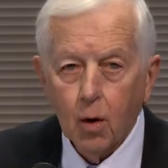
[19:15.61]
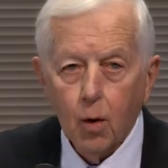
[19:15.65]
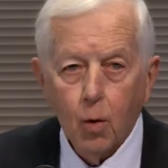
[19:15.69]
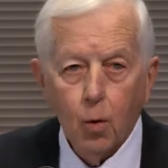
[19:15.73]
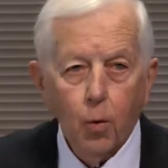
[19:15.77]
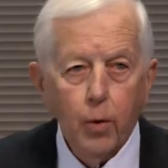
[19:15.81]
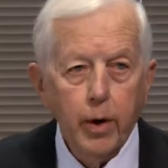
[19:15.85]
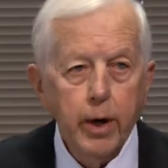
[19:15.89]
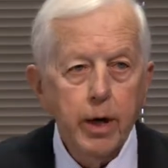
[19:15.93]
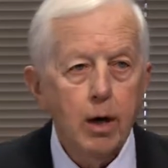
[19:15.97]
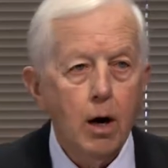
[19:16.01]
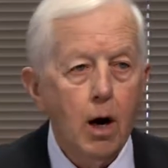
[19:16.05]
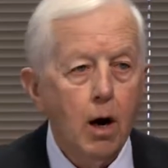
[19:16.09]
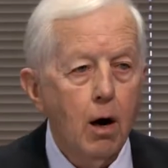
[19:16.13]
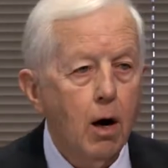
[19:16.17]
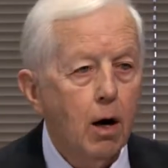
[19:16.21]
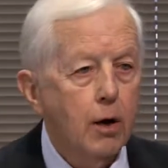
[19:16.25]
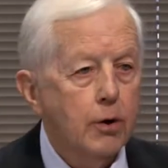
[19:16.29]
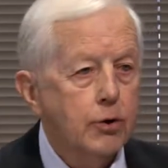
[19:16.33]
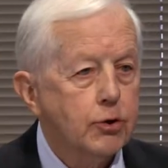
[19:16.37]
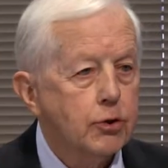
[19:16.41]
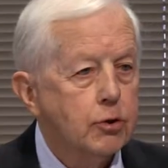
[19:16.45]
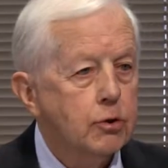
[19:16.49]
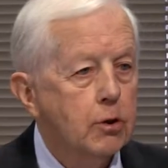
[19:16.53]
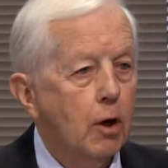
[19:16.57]
we
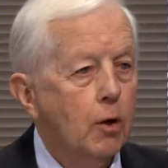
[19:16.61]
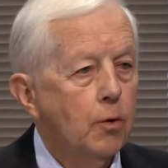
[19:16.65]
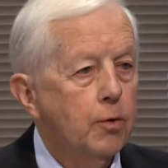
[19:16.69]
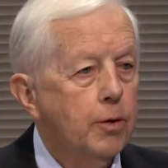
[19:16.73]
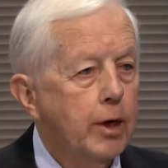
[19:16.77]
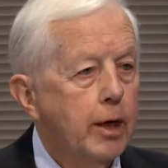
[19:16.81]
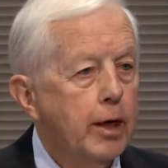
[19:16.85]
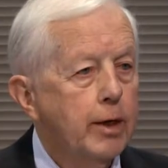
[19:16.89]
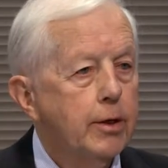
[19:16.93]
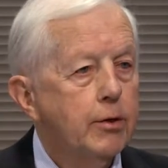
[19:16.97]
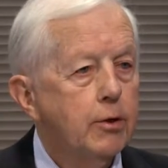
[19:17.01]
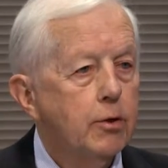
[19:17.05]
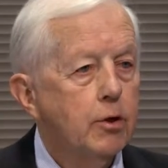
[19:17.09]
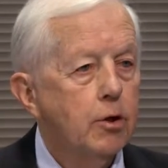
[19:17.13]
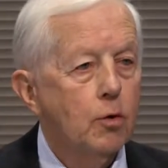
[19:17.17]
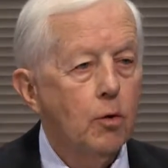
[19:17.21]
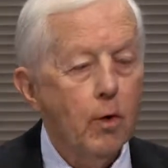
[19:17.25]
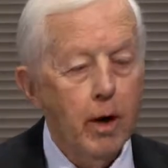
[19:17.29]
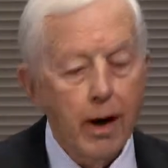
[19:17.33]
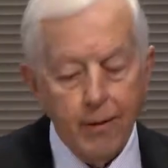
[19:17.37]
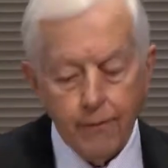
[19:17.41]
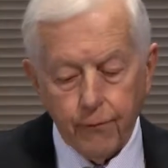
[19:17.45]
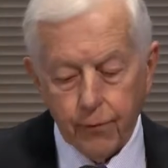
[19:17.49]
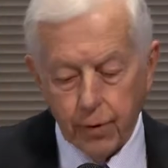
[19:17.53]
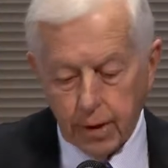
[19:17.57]
also need to do
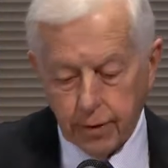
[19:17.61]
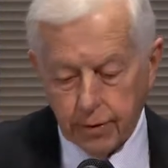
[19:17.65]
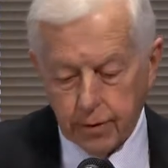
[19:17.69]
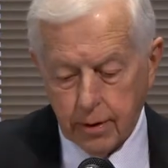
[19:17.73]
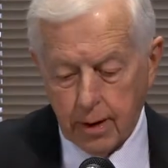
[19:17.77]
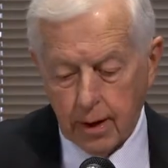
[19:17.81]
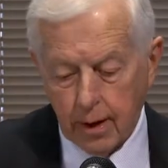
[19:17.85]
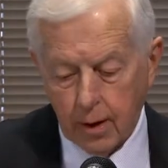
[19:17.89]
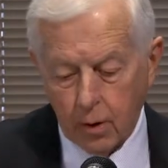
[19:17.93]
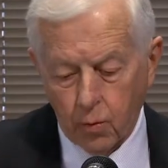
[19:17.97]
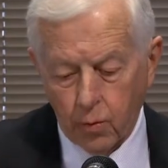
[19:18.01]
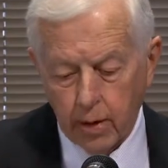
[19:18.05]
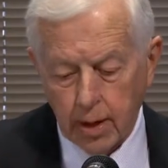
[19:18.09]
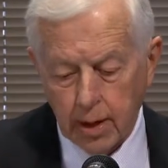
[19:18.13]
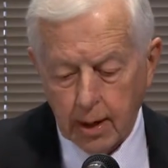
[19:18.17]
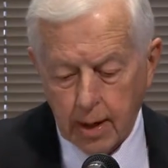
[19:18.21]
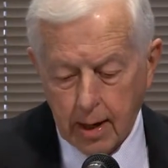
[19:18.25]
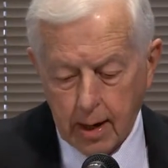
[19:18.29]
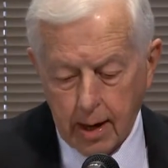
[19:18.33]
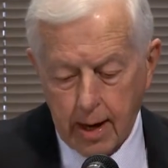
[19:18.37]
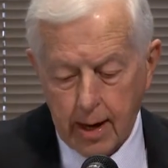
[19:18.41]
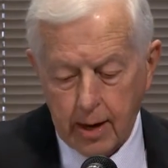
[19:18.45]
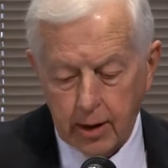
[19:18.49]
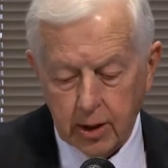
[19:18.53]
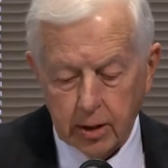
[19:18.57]
everything we
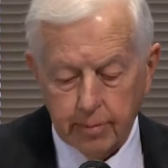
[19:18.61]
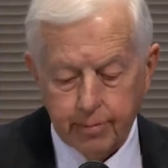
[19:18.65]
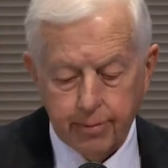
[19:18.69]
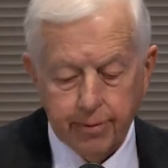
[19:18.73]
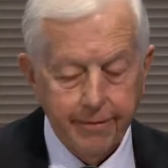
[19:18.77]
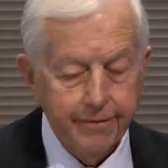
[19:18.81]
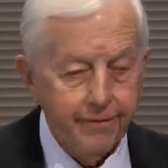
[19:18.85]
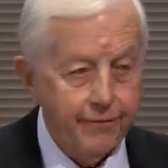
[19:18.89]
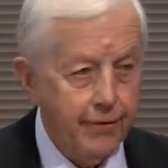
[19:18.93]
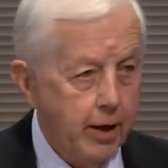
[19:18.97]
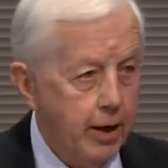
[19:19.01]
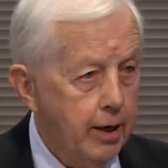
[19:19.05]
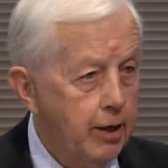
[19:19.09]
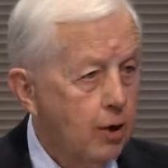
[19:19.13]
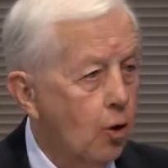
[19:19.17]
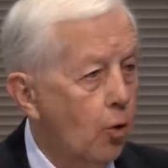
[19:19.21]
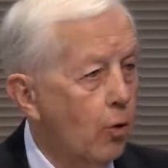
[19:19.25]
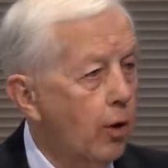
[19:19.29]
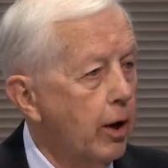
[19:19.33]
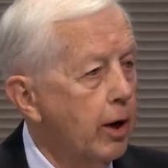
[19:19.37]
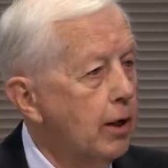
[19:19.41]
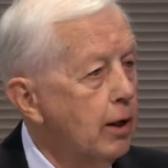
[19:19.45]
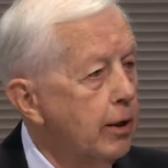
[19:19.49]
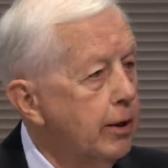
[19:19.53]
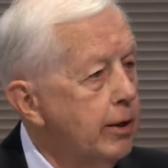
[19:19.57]
can to prevent
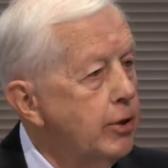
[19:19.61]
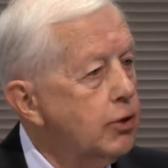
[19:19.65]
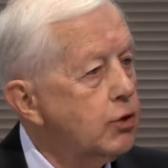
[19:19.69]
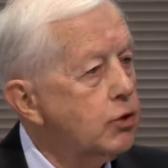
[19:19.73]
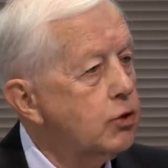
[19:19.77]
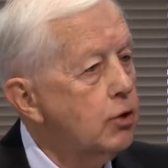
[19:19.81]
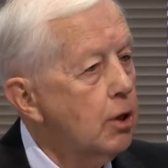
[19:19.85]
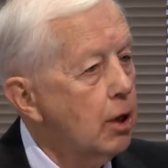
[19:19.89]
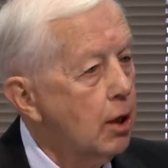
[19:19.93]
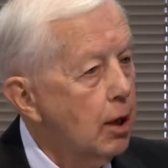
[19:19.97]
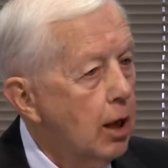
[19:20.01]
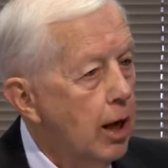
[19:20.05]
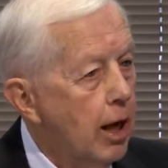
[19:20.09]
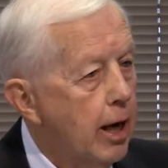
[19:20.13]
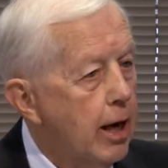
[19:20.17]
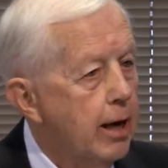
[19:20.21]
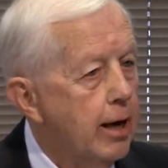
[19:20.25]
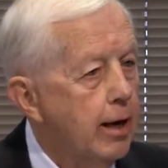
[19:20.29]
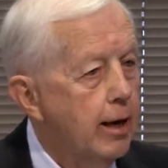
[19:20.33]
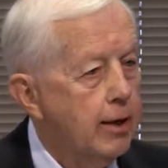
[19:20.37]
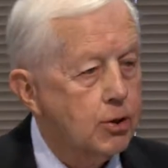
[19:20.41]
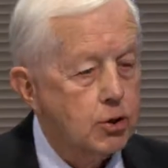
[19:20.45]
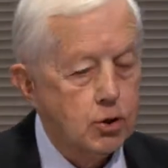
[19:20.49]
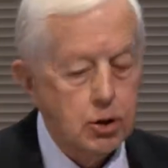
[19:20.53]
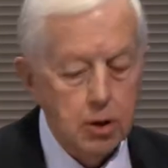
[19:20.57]
or at least delay
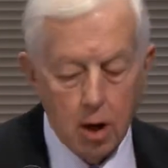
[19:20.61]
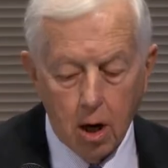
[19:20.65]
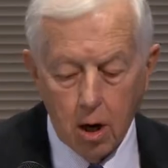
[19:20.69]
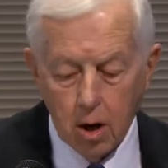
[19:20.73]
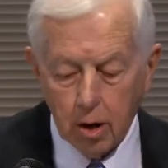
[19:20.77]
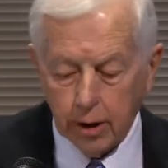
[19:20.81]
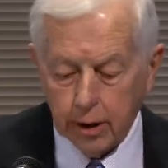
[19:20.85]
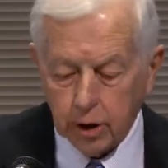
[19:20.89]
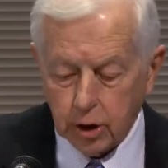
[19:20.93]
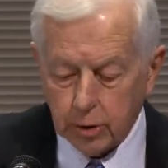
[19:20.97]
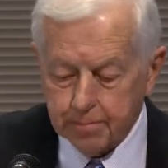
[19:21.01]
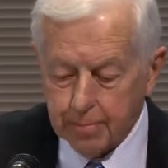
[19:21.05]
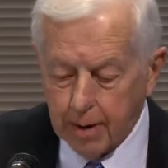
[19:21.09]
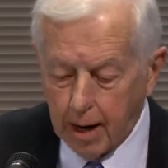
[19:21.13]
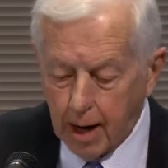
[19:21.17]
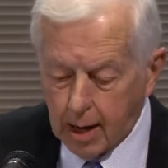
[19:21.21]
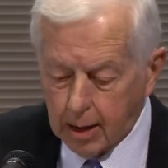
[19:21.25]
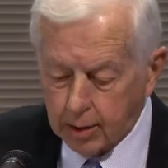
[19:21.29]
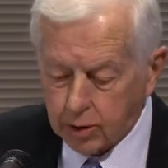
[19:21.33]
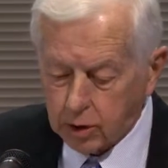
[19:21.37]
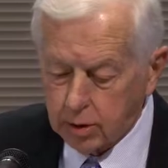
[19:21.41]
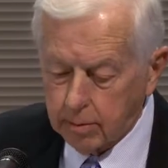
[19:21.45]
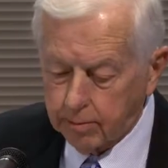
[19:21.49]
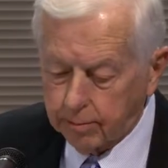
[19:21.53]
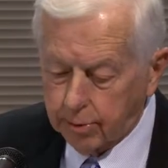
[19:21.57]
as long as
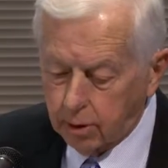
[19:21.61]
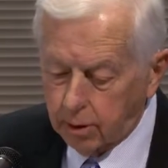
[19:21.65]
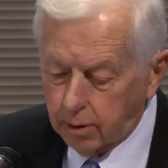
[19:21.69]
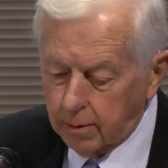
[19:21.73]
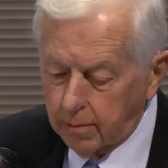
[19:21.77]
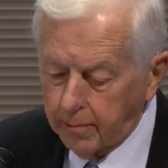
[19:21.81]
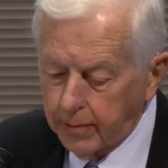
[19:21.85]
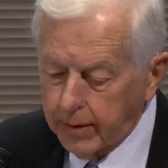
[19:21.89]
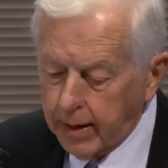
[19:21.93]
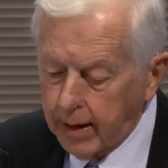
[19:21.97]
possible